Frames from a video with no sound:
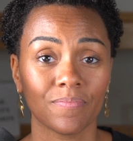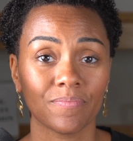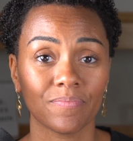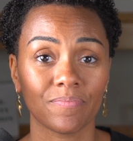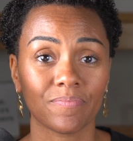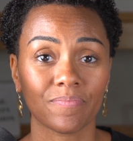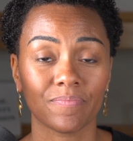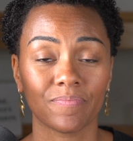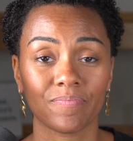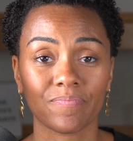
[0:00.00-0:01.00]

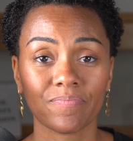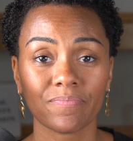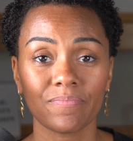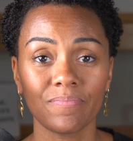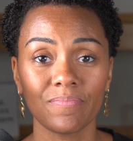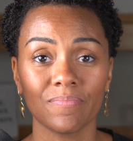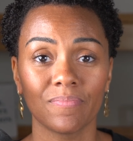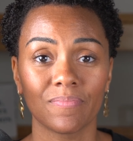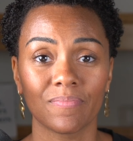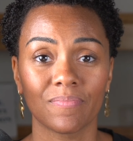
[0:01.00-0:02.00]

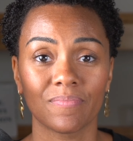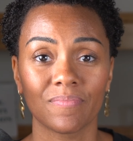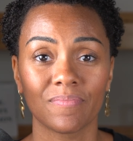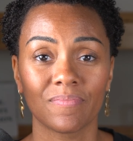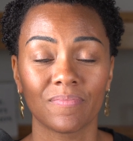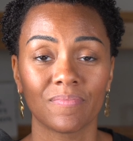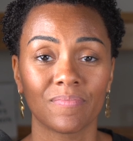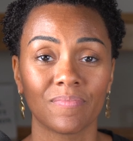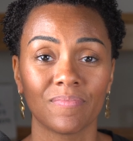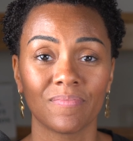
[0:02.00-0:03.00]

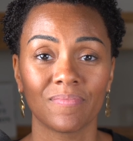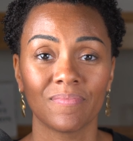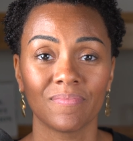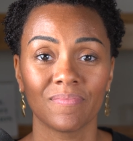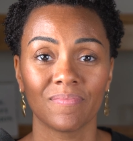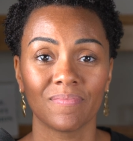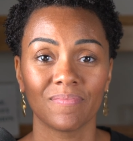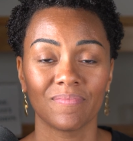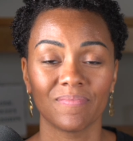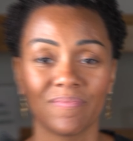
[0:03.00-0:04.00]

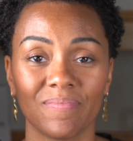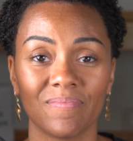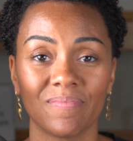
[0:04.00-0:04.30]
This person isn't speaking.